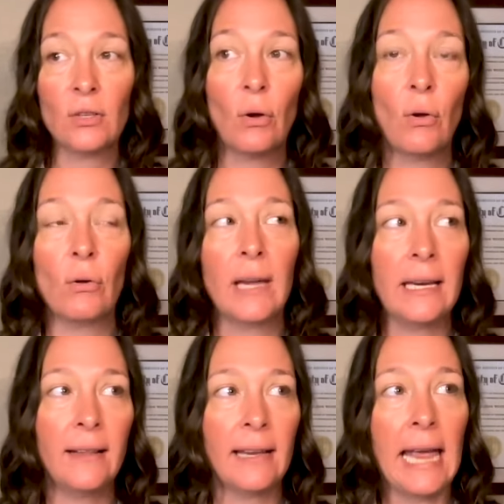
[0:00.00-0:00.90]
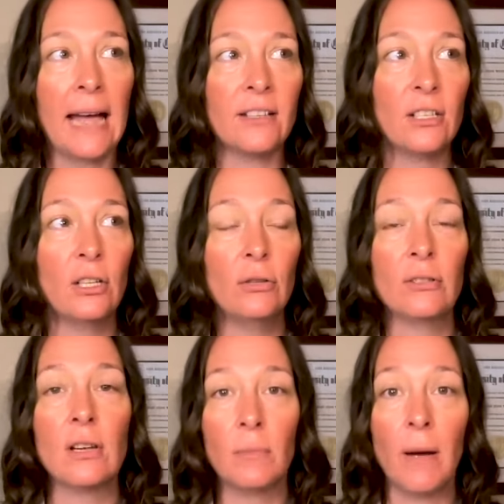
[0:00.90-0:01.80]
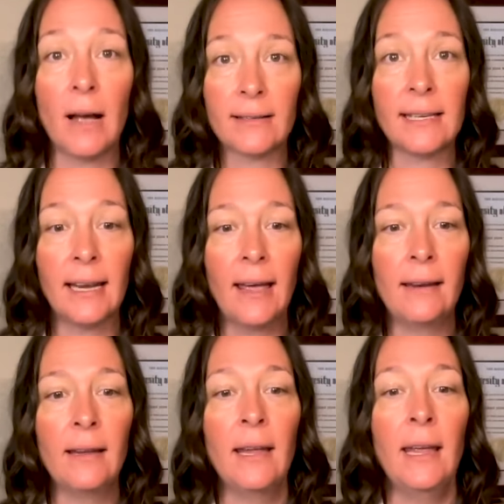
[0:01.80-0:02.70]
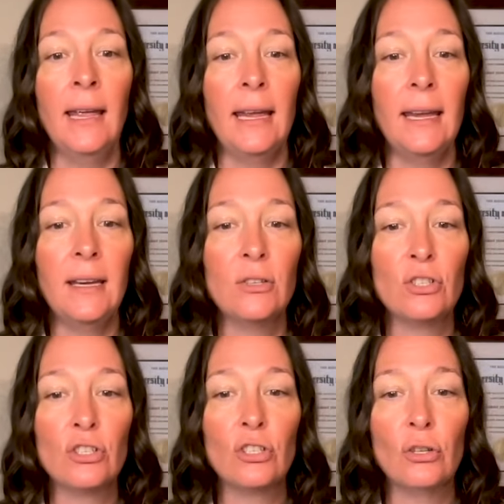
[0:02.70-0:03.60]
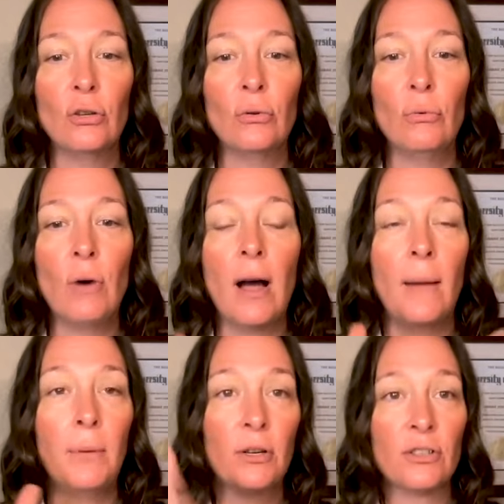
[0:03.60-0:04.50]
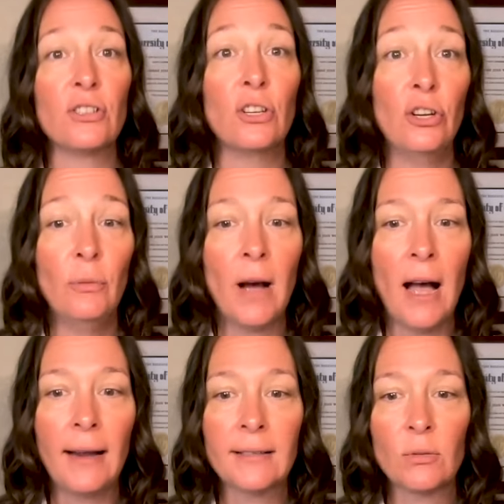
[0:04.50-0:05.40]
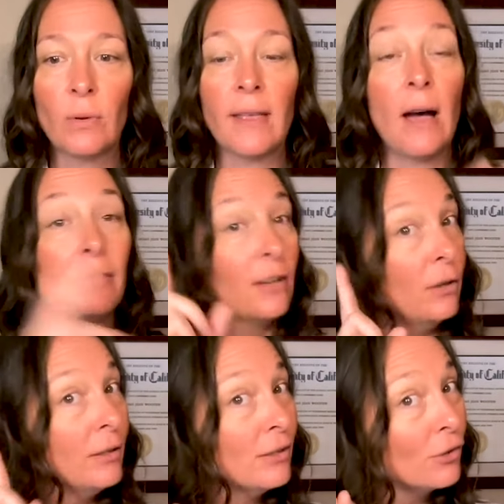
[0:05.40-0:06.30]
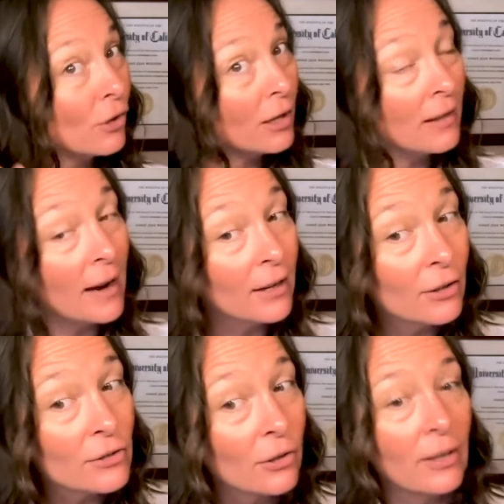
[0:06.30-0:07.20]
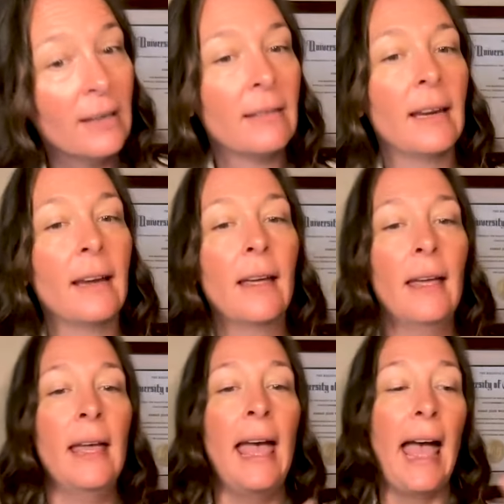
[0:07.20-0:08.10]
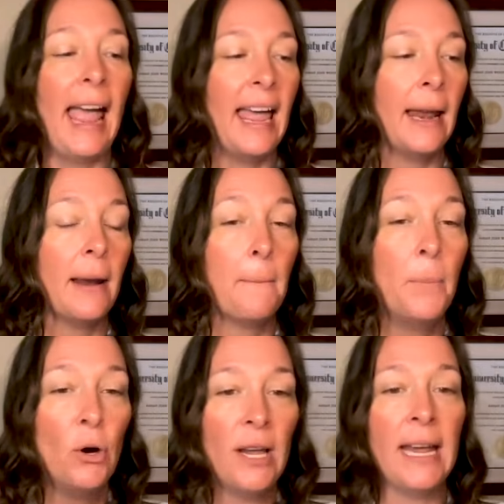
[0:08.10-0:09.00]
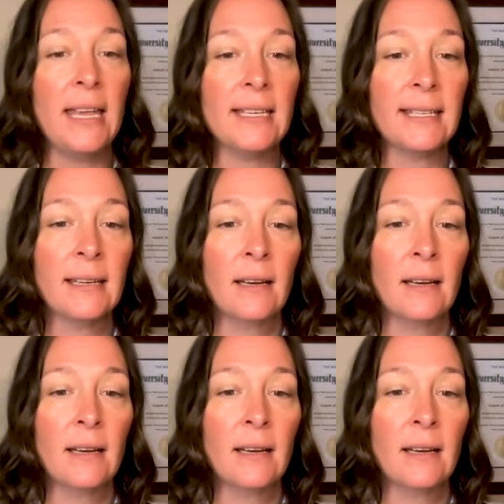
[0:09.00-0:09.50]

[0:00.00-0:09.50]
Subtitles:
whole getting the cat to use their box again is to purchase a new box without the hoods or the liners or anything and put it